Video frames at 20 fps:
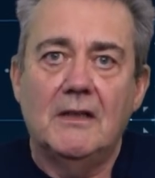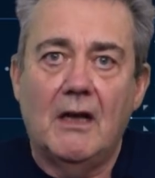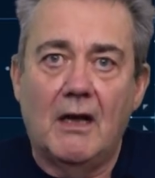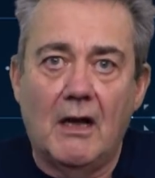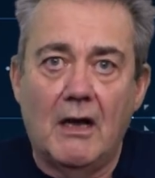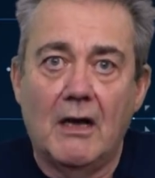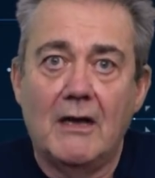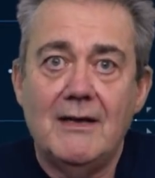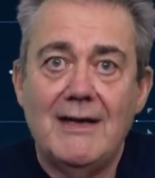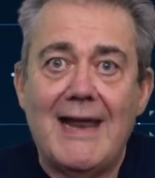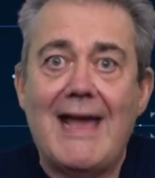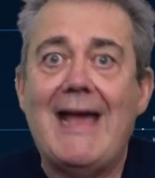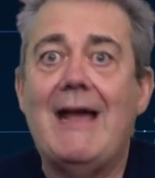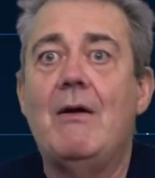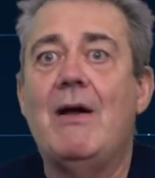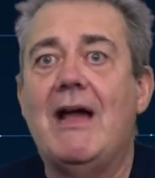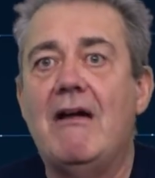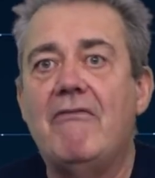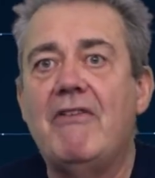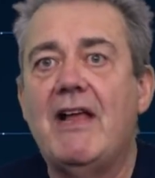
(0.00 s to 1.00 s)
I now
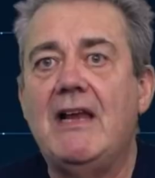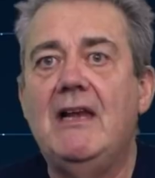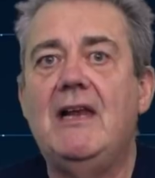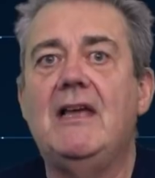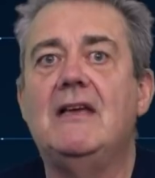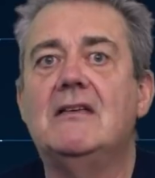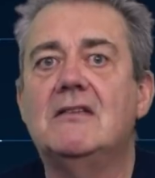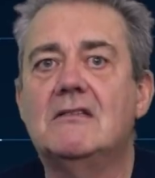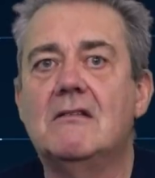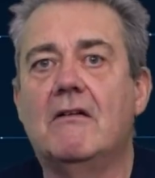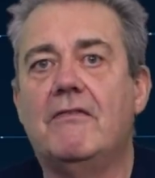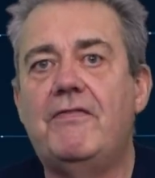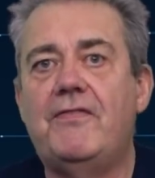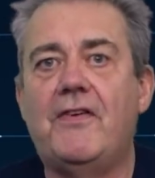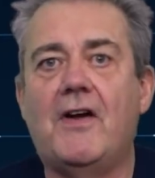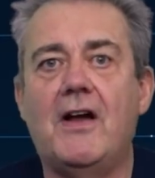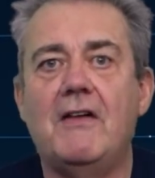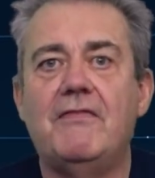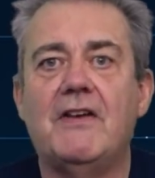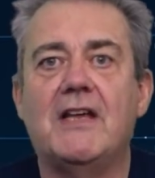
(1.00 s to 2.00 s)
have a list of
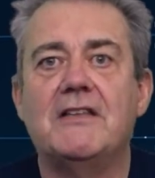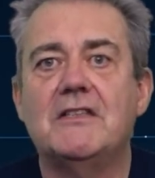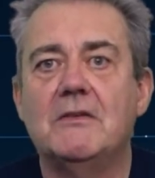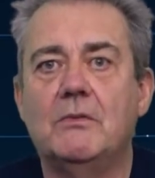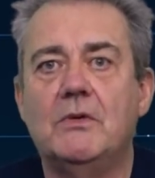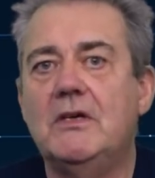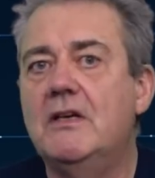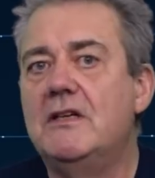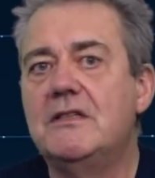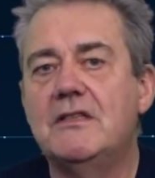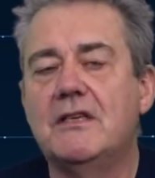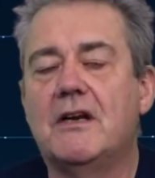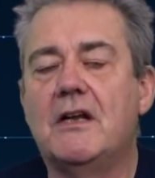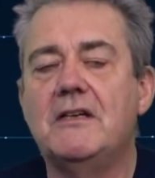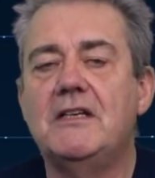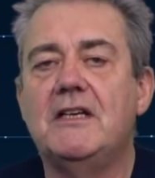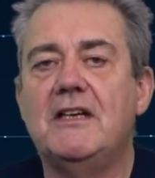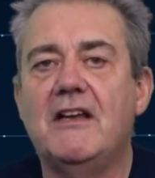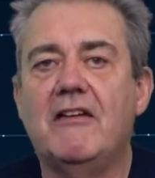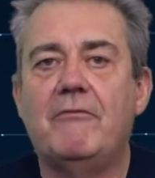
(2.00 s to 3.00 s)
five letter words that I
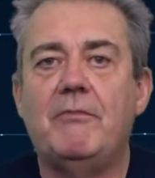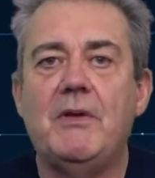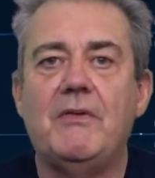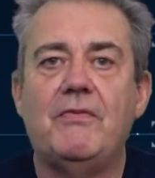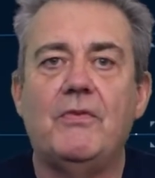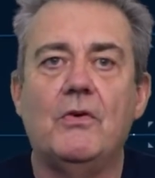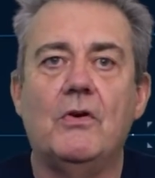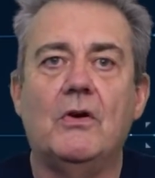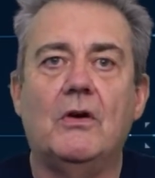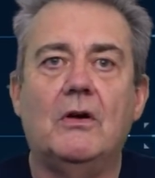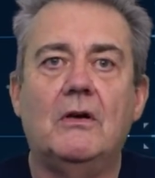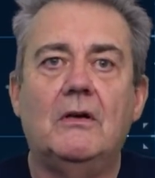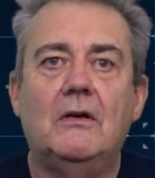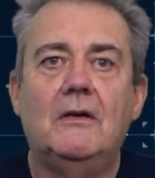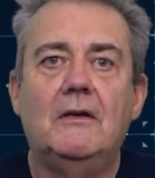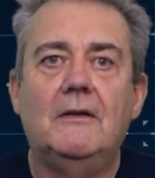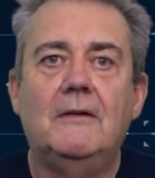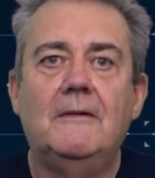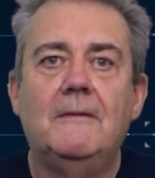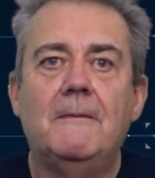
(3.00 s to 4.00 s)
didn't have before.
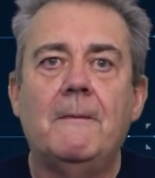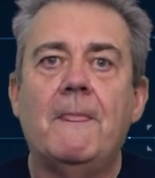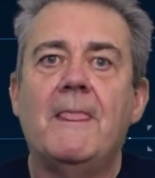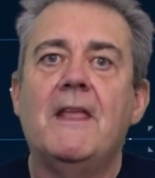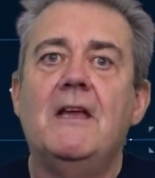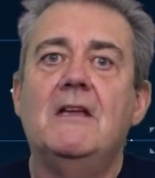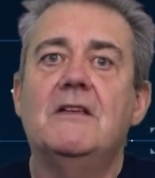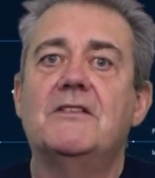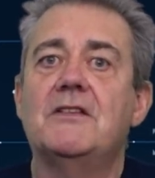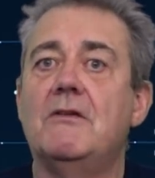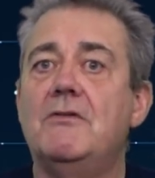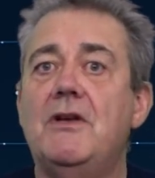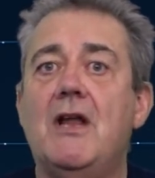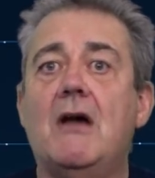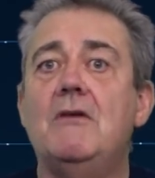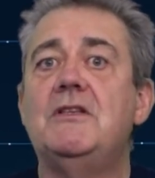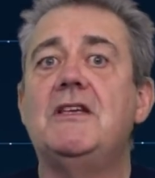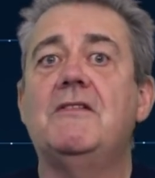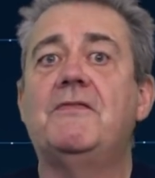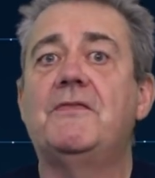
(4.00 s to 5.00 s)
So
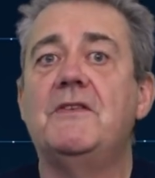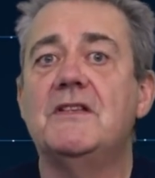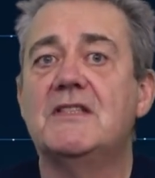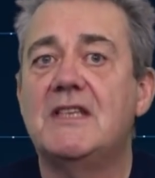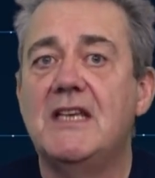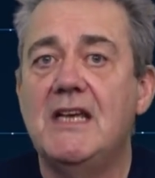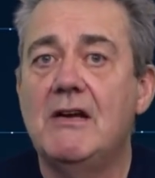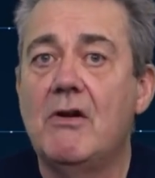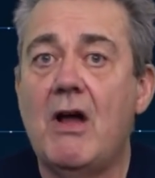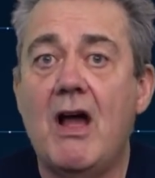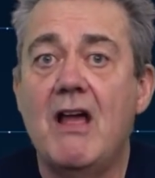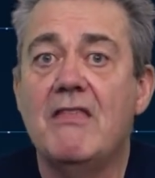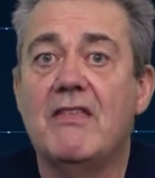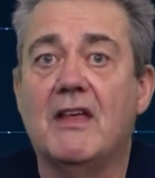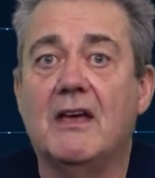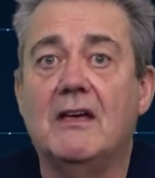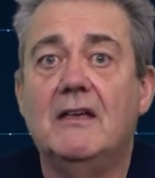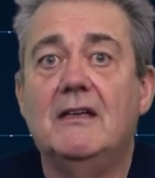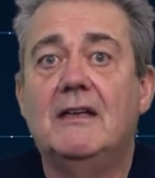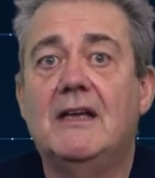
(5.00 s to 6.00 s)
no difference here
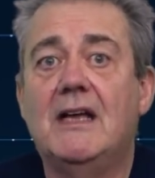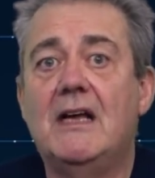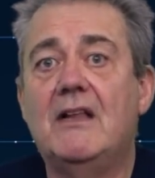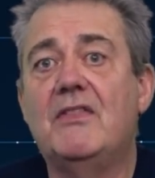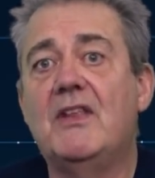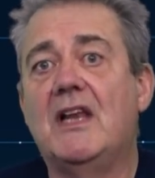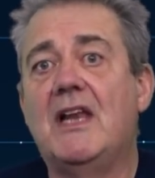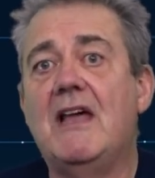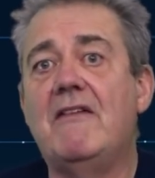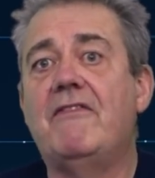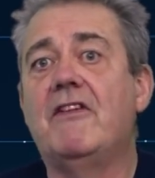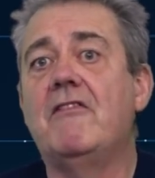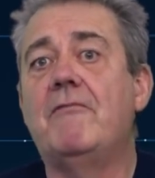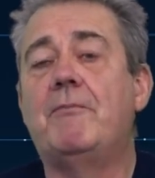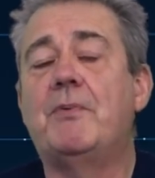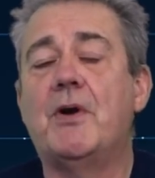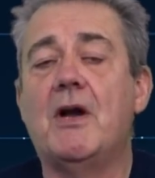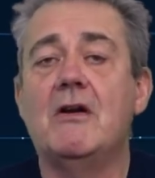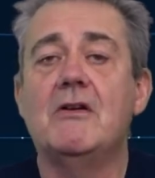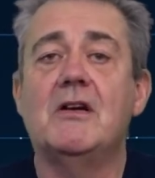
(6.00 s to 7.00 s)
either. At the level of
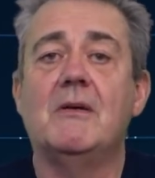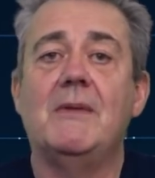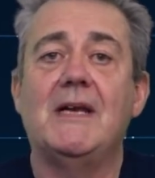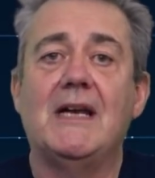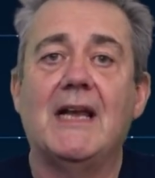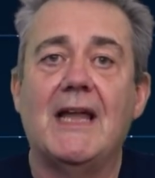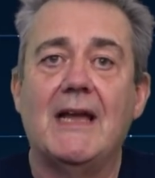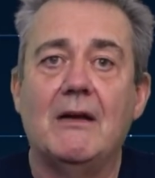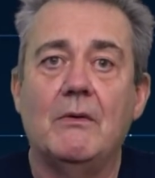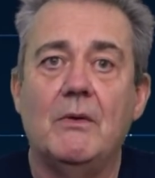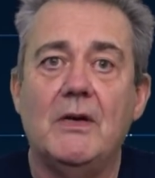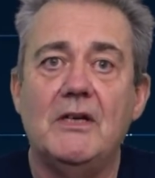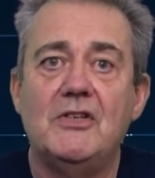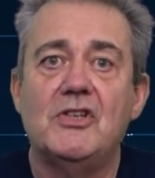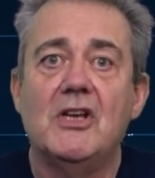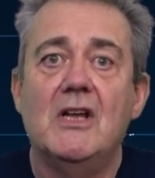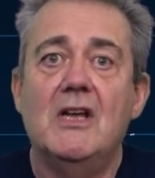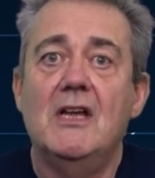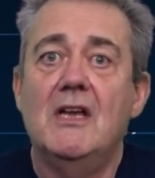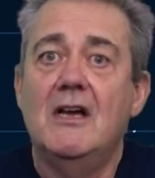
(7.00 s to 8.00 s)
programming
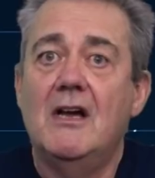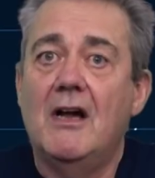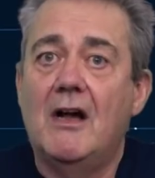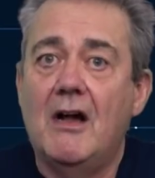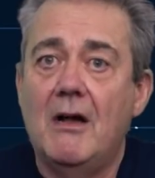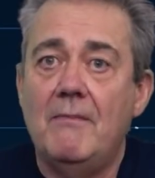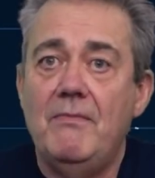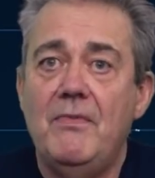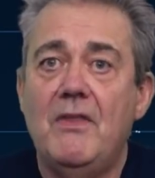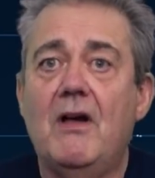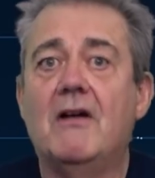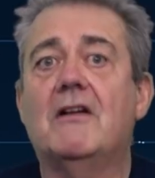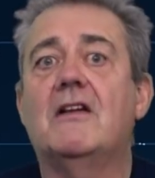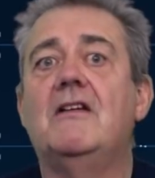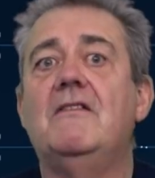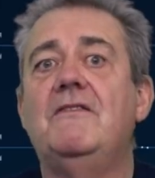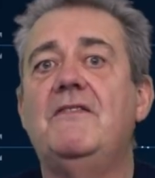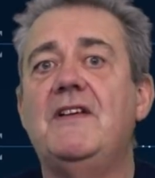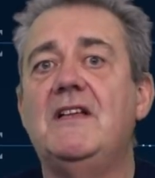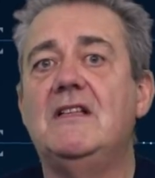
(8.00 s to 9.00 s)
language, I'm not
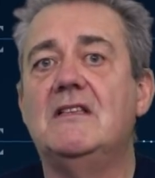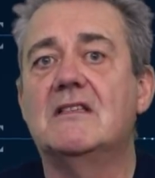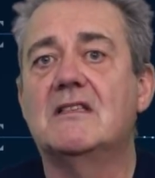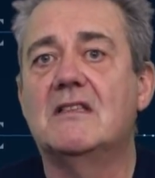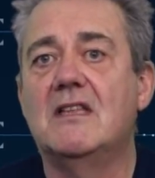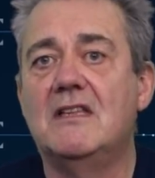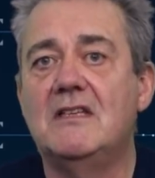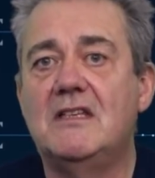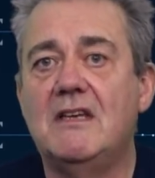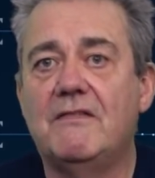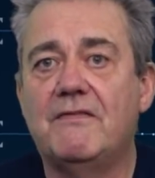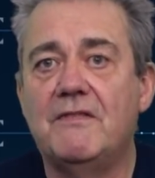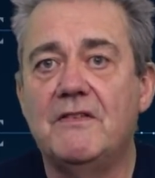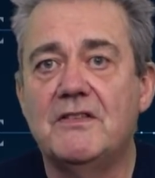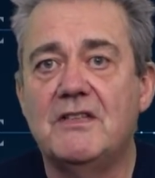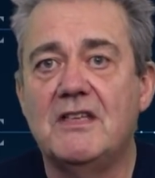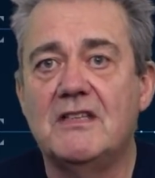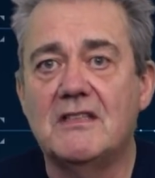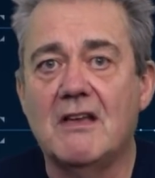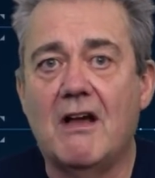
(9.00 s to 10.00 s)
convinced that the
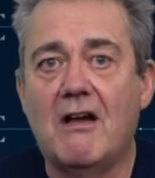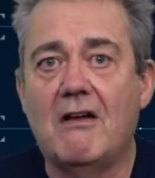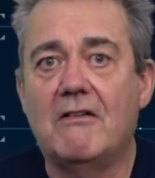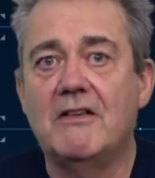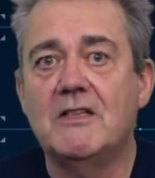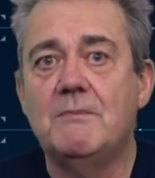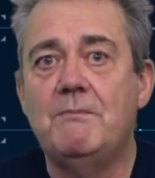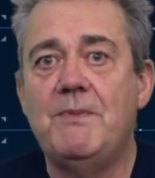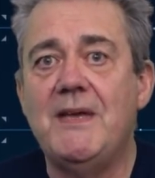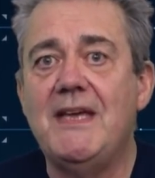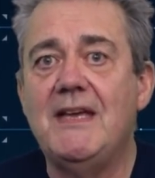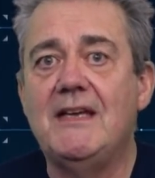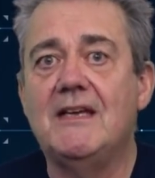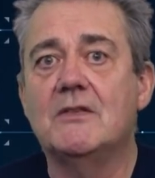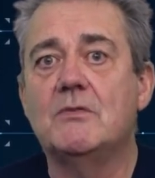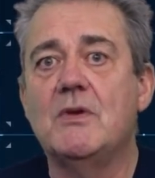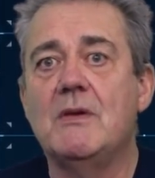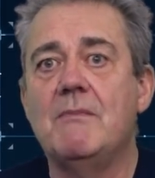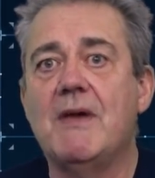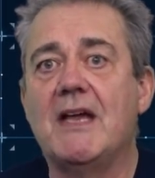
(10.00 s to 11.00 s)
differences are as big
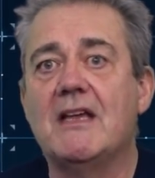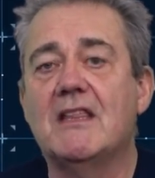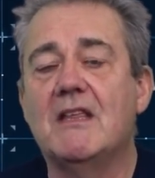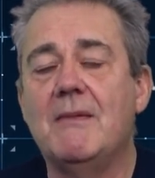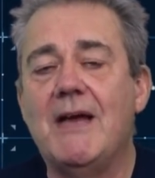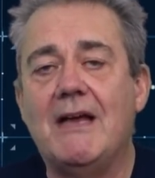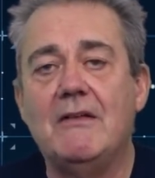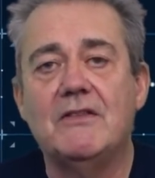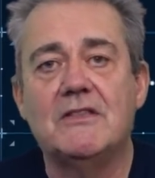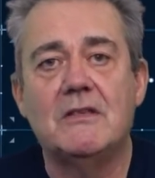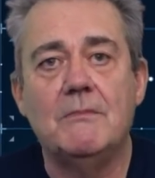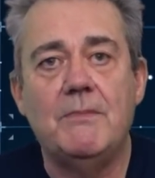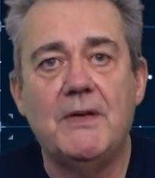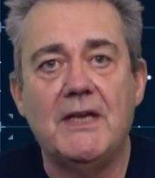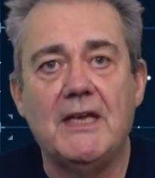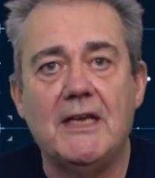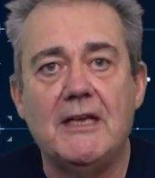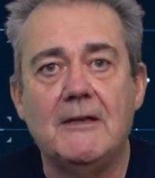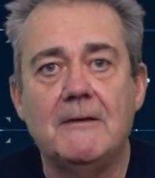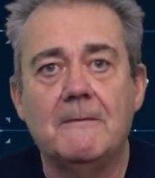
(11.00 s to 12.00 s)
as we make them out to
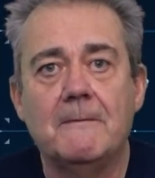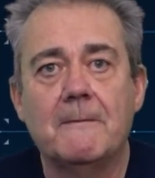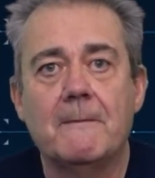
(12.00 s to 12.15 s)
be.